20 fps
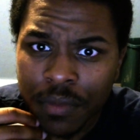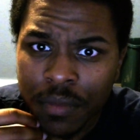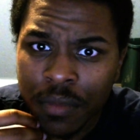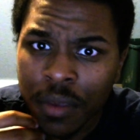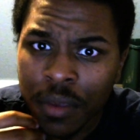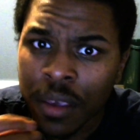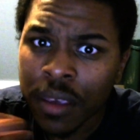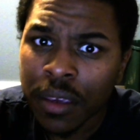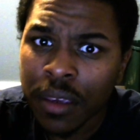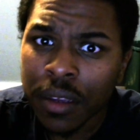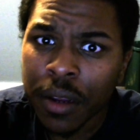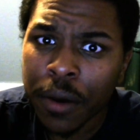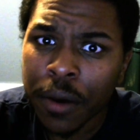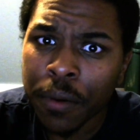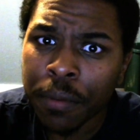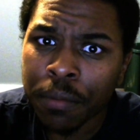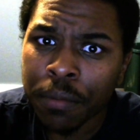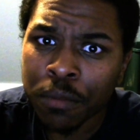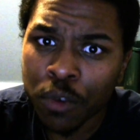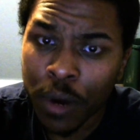you know,
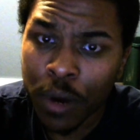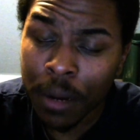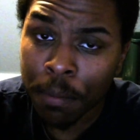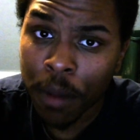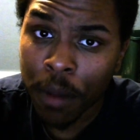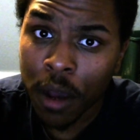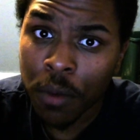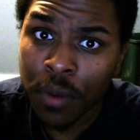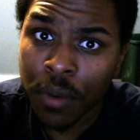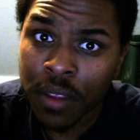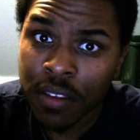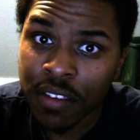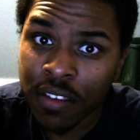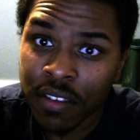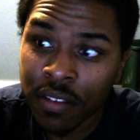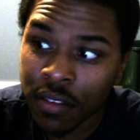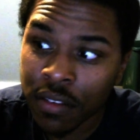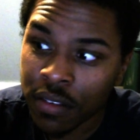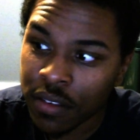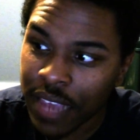Greg Baldwin
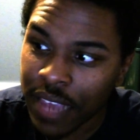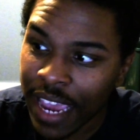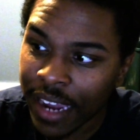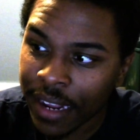sat